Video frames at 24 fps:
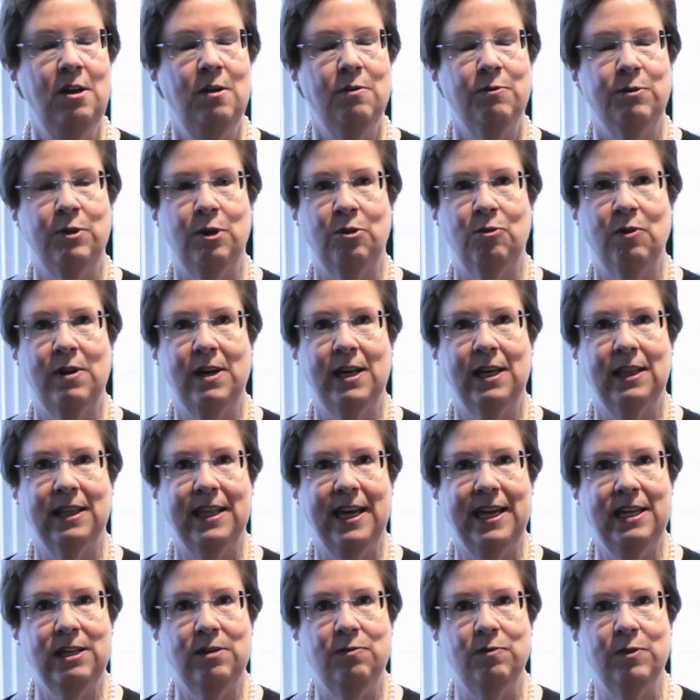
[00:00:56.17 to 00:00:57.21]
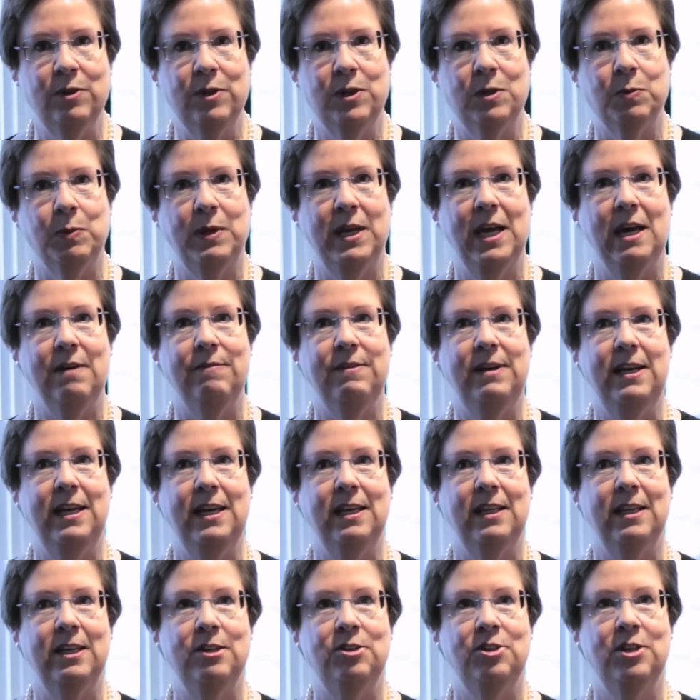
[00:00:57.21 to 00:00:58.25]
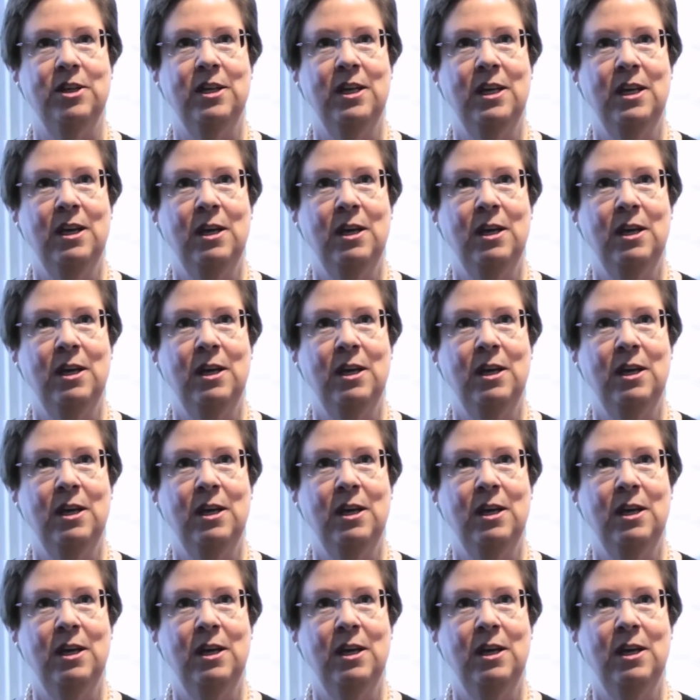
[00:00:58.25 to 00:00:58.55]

for the Greek and Latin roots we have in English.